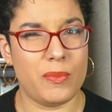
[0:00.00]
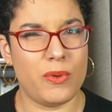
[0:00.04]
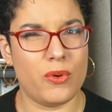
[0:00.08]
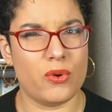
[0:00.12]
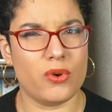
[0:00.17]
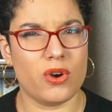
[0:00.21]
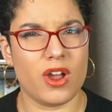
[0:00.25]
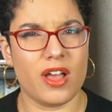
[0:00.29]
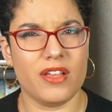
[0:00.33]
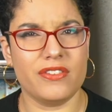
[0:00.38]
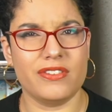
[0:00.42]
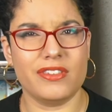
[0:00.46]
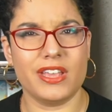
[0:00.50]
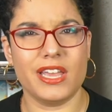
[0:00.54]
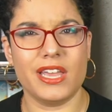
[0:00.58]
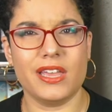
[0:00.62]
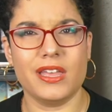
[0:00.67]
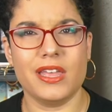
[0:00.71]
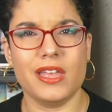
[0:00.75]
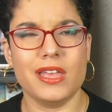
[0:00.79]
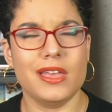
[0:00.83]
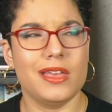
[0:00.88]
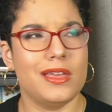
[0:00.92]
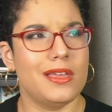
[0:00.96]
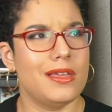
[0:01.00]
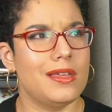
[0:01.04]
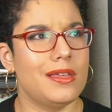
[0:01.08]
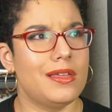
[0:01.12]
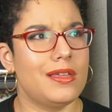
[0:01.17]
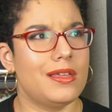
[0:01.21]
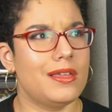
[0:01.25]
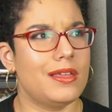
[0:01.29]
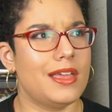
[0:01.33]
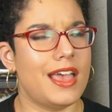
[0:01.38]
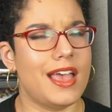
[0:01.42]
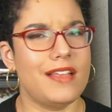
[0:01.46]
Crossing
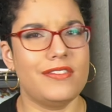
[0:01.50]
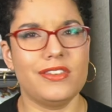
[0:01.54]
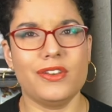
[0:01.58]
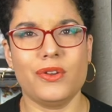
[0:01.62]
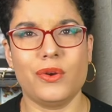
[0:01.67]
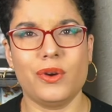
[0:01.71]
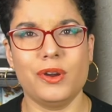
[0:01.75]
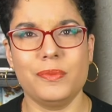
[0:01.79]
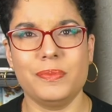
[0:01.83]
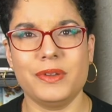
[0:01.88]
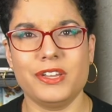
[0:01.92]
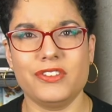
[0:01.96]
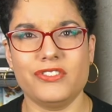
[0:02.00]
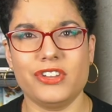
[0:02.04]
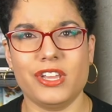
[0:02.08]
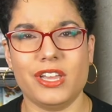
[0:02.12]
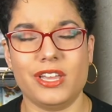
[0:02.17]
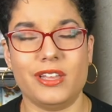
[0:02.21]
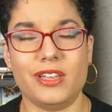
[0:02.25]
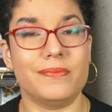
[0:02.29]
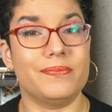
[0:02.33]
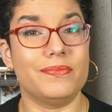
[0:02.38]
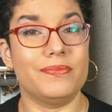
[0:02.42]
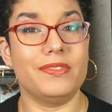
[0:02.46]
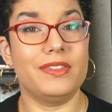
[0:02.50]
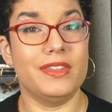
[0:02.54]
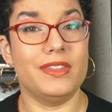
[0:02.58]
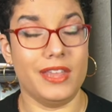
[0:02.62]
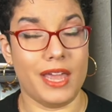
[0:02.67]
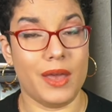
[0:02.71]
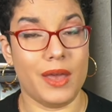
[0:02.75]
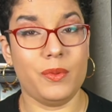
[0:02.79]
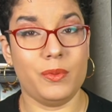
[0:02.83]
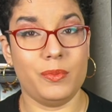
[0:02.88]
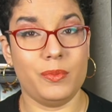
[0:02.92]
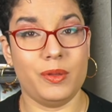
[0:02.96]
as an RPG.
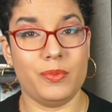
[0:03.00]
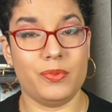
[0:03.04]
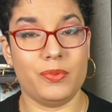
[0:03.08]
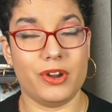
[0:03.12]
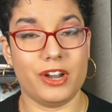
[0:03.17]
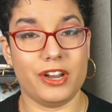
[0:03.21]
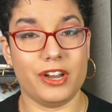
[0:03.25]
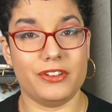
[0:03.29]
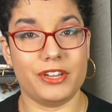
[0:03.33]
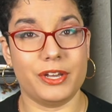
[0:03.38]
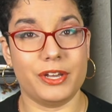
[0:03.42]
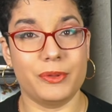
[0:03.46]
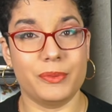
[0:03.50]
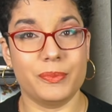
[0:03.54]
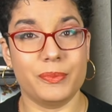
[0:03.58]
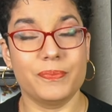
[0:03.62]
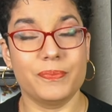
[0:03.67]
That would be pretty dope.